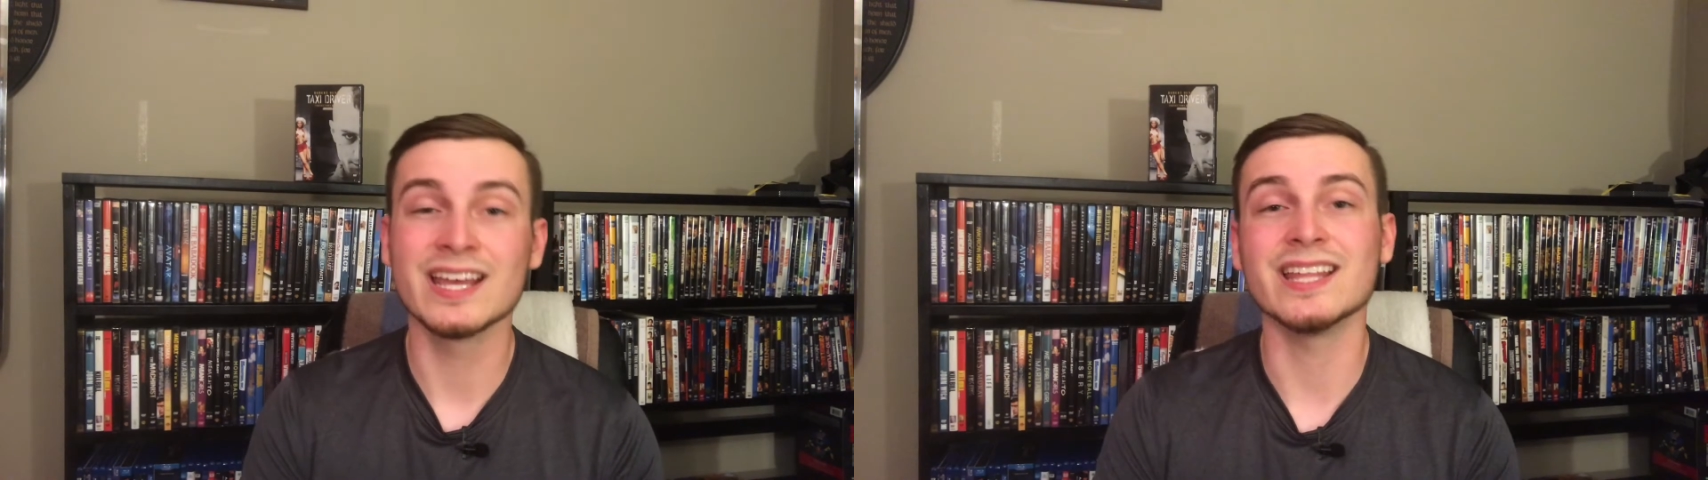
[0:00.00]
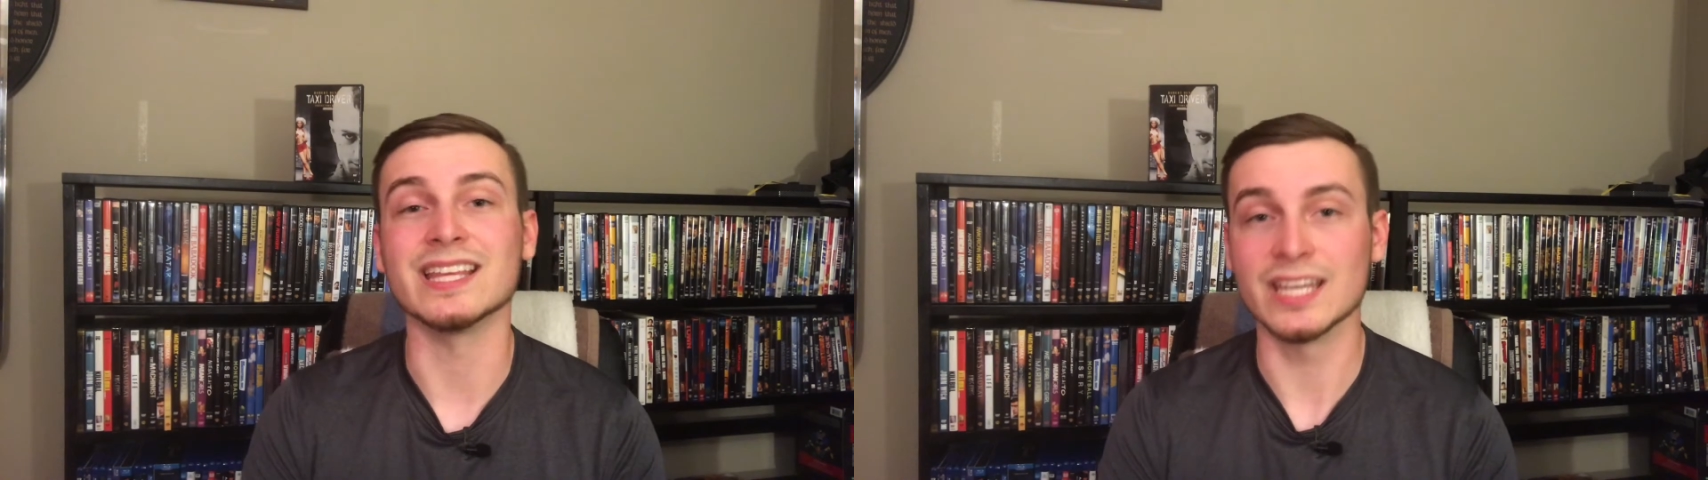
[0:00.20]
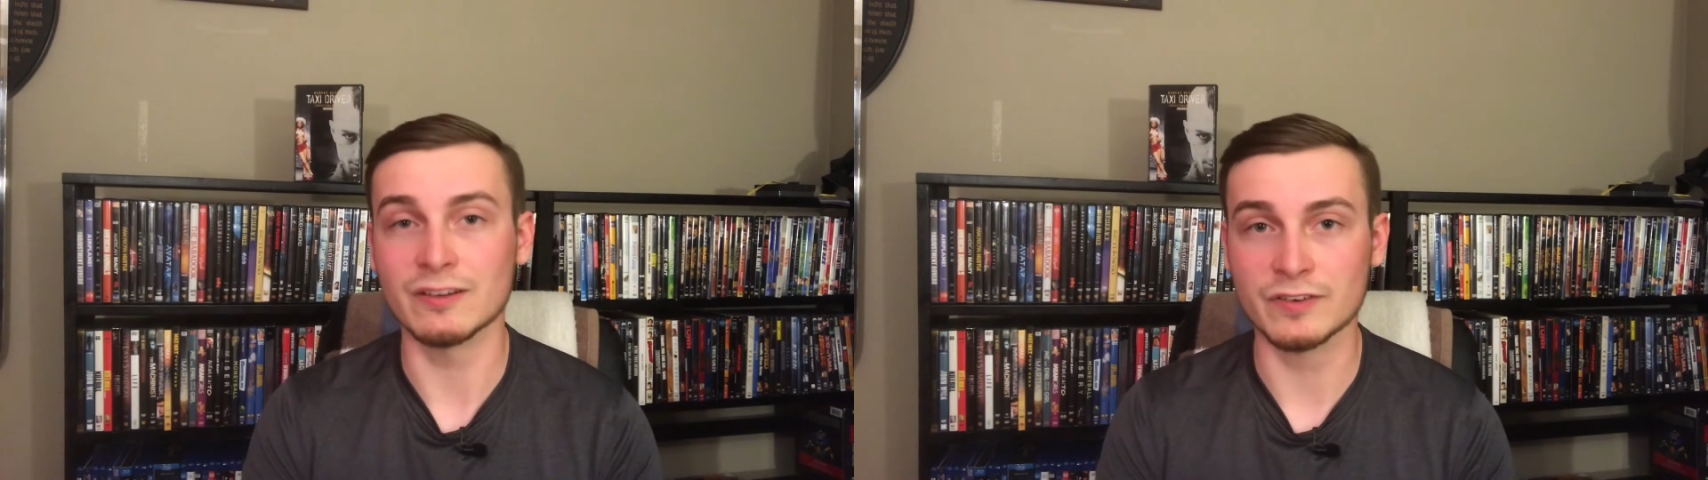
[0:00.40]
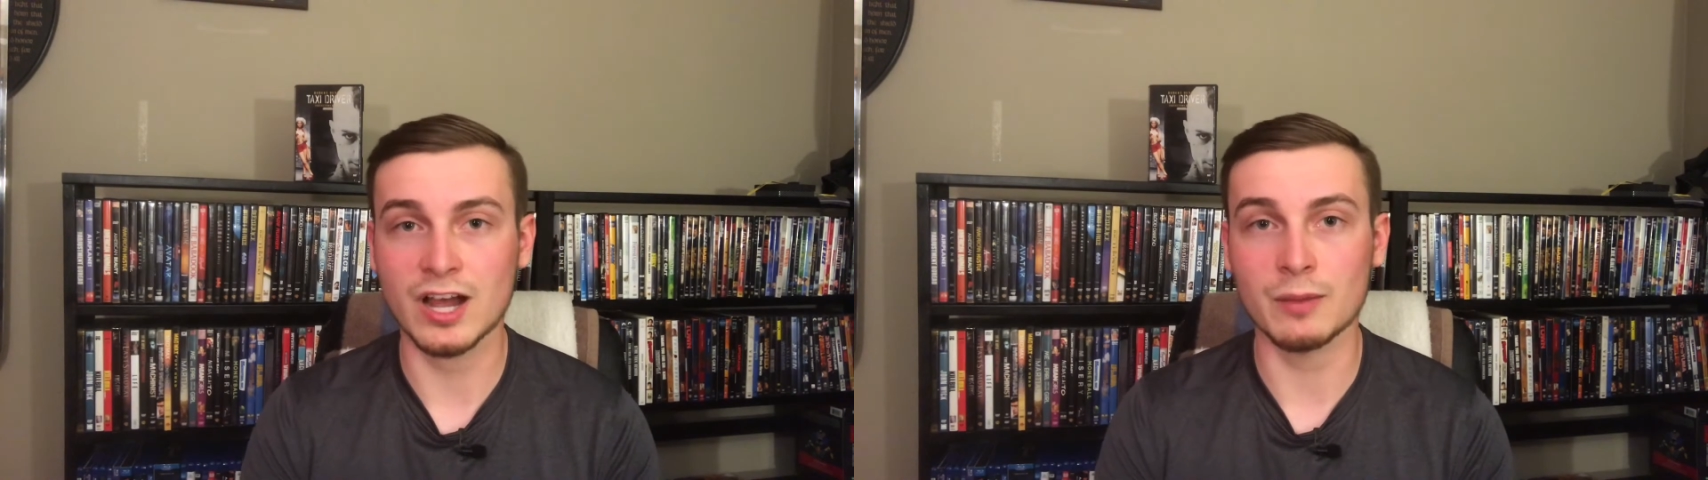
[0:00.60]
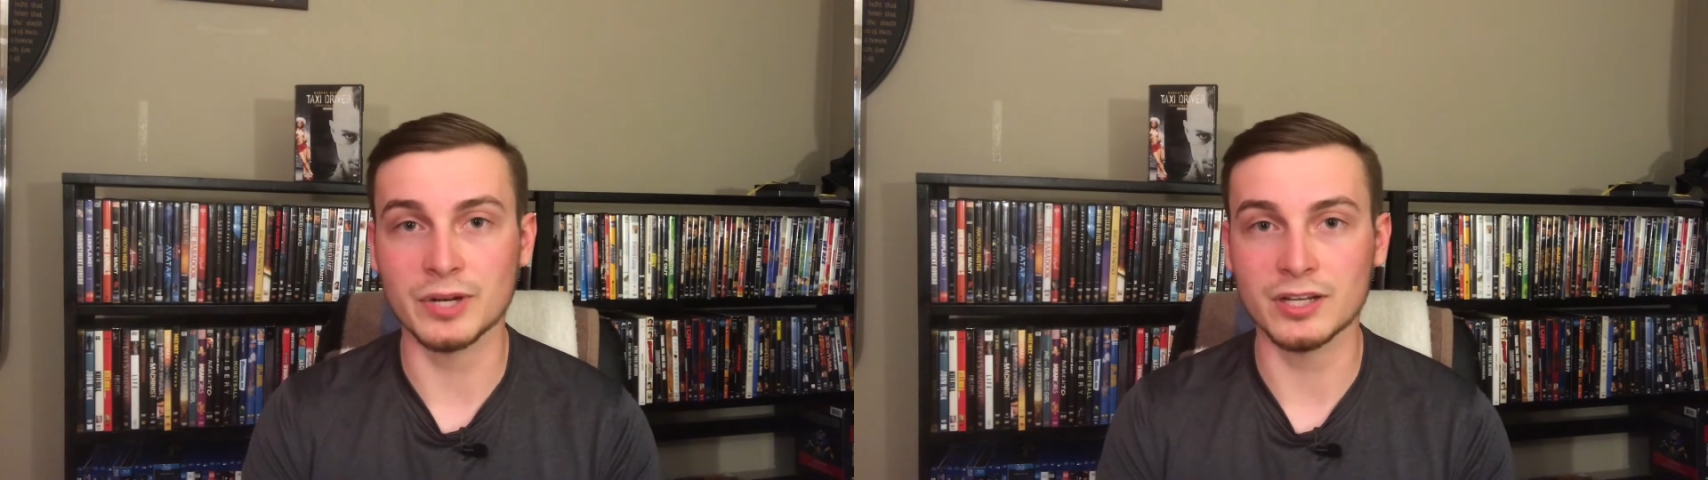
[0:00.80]
The King of
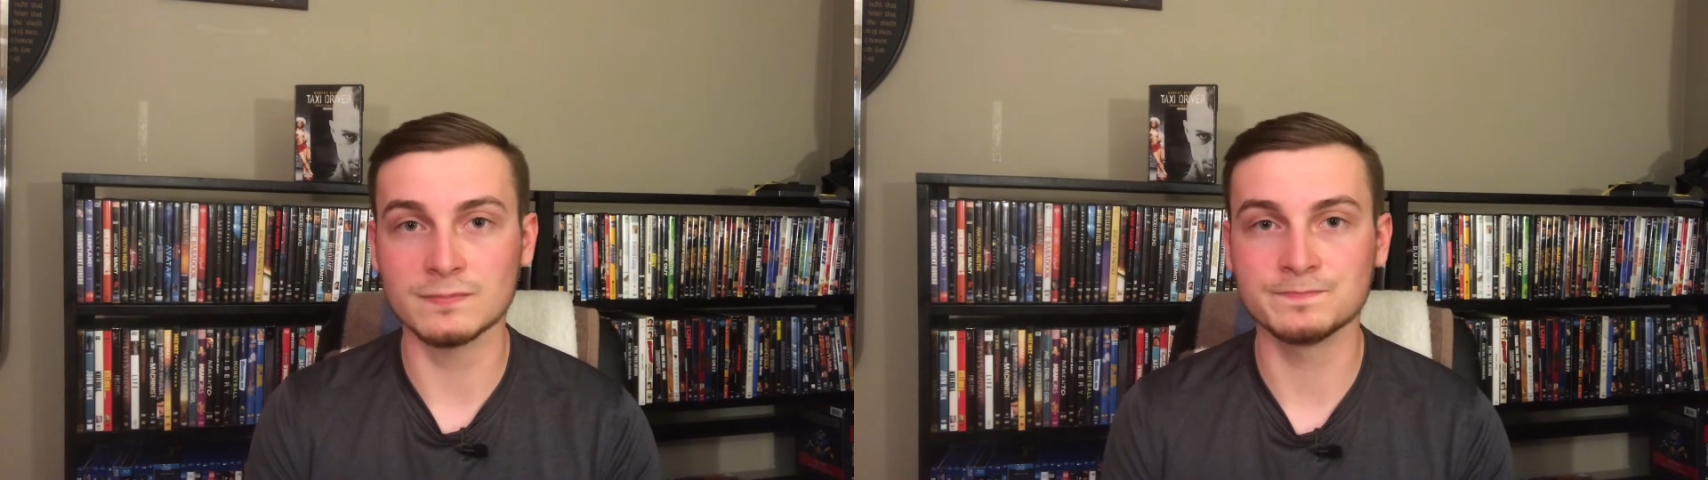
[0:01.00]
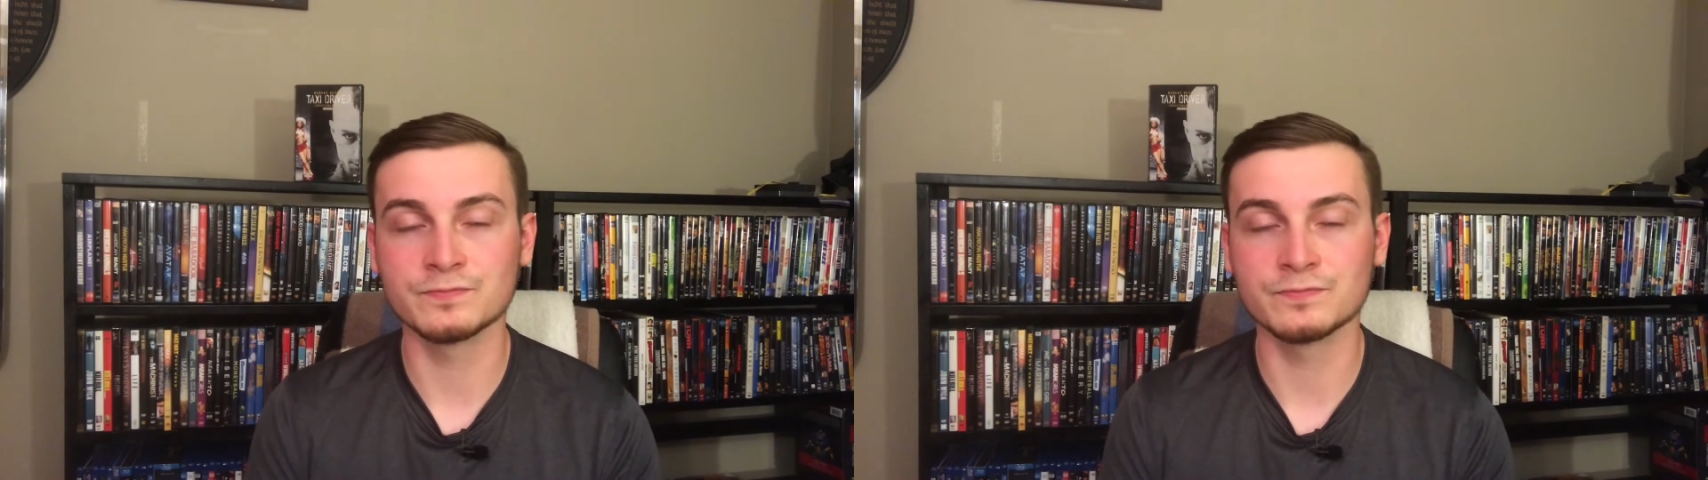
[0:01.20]
Comedy